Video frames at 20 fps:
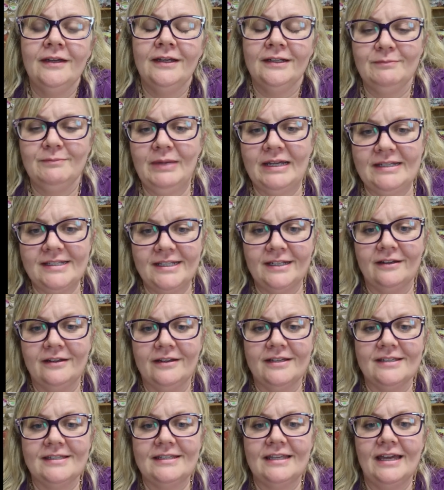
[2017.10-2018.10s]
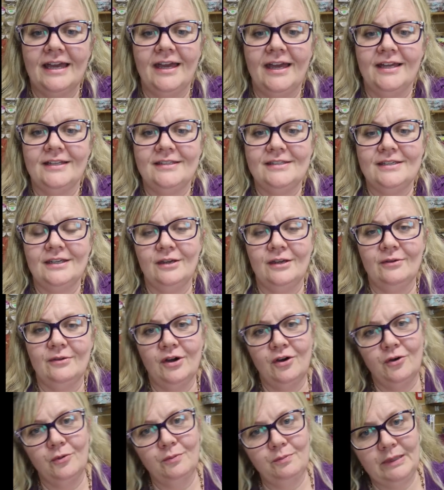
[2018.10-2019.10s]
Betty likes the hair too.
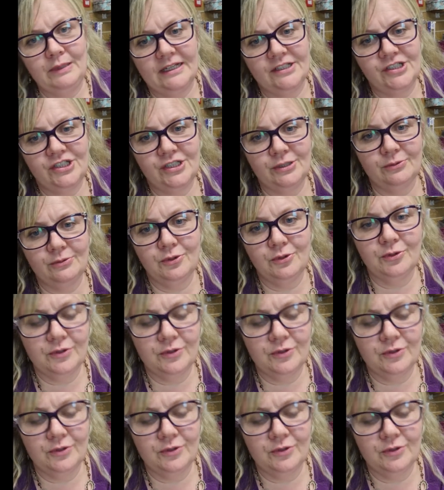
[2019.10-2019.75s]
Oh, bless you all.